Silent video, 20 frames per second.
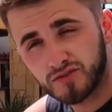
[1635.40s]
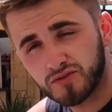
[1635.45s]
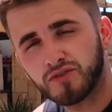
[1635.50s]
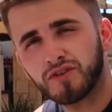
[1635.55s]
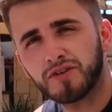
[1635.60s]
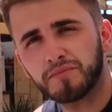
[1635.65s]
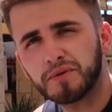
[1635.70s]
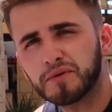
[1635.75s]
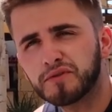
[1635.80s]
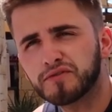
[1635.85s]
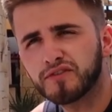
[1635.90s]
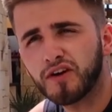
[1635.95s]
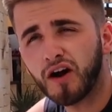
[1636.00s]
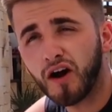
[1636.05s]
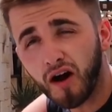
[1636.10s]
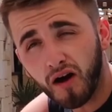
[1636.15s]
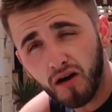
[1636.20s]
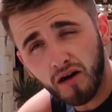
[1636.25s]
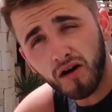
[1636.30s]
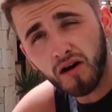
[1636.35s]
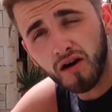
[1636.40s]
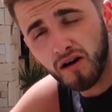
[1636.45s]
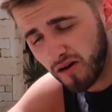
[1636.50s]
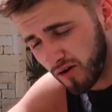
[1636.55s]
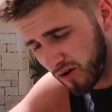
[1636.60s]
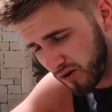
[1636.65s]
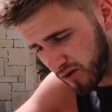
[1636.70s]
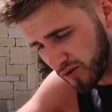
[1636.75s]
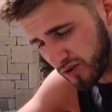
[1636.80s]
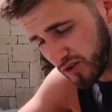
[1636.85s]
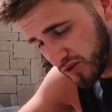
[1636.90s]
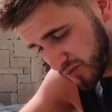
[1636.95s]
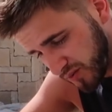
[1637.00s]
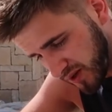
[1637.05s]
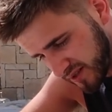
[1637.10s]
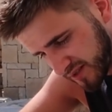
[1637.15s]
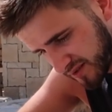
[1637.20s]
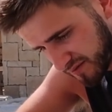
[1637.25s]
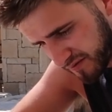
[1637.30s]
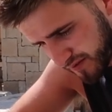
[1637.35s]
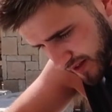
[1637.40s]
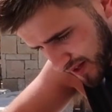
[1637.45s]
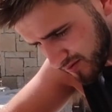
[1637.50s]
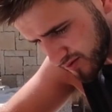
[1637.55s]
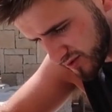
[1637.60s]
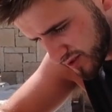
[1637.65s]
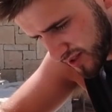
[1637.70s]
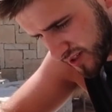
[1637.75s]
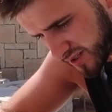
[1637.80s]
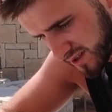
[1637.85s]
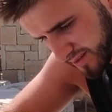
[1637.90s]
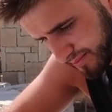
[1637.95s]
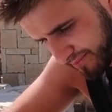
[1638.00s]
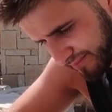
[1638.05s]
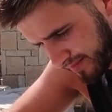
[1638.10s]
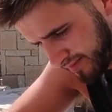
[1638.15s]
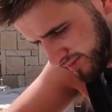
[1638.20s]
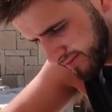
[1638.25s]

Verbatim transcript: soy milk. Oh, you went to Rosa.